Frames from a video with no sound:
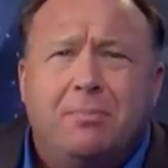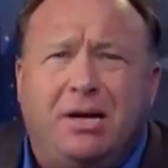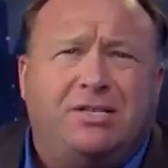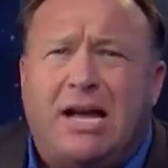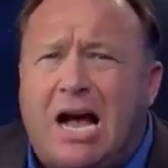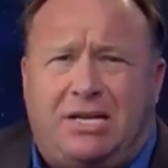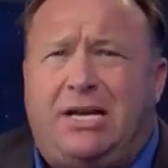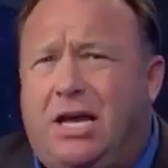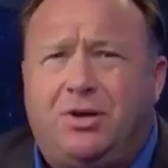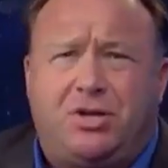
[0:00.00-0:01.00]
because they got to
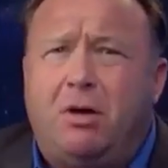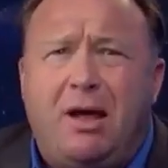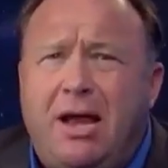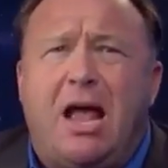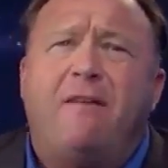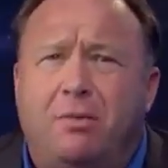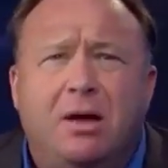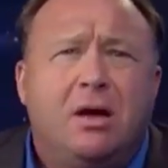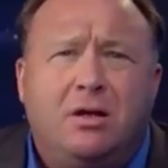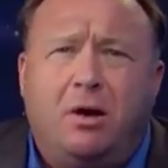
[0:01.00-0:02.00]
kill so many of
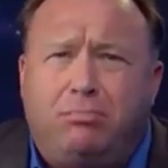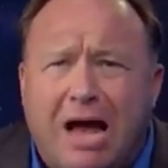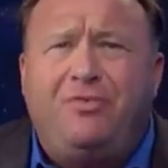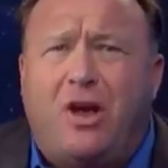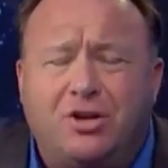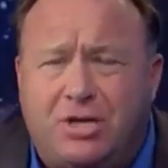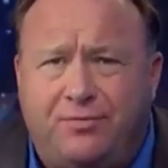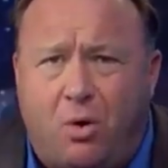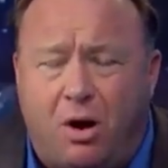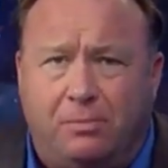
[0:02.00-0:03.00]
them. They're bloodthirsty
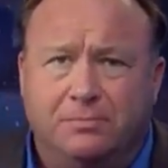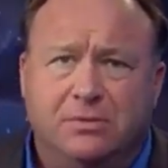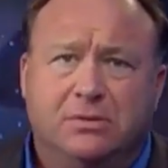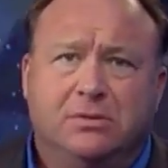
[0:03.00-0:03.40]
for them.